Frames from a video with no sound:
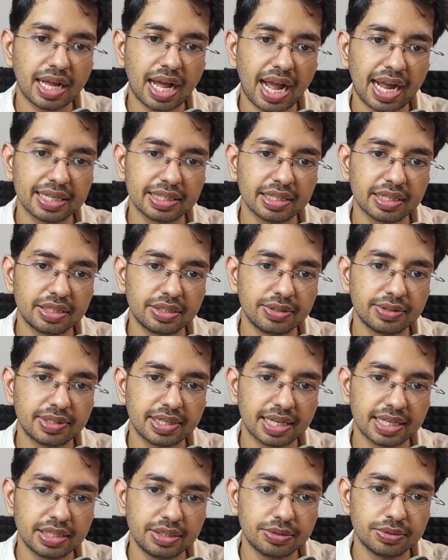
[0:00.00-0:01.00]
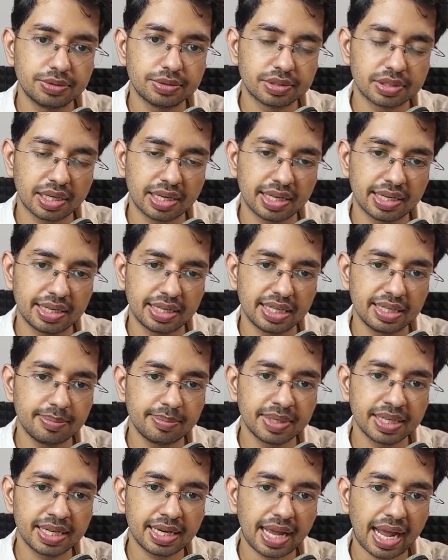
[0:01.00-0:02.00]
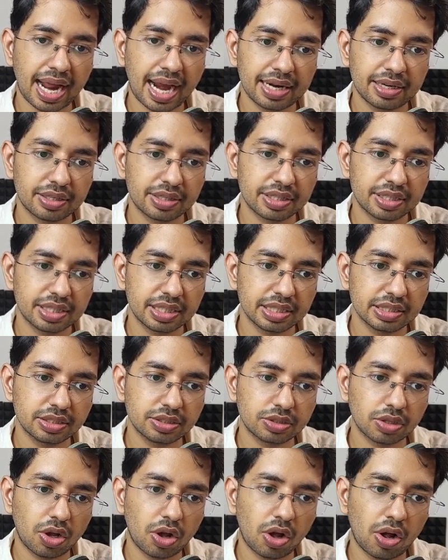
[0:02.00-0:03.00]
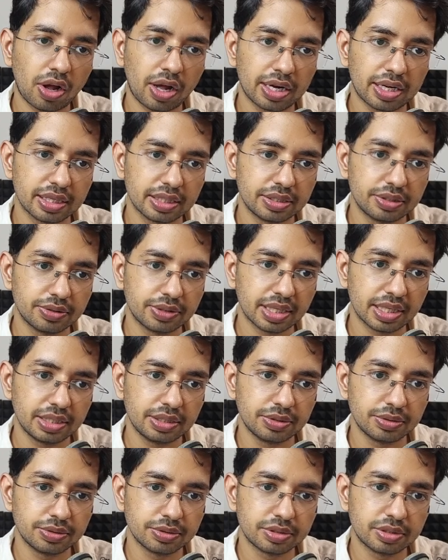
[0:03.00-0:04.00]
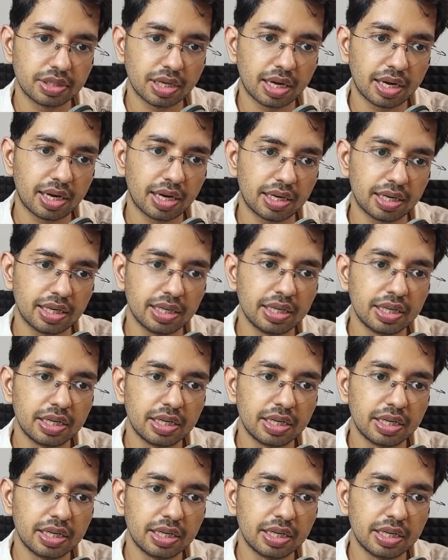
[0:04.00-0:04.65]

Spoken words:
Either you can use an email address or you can use the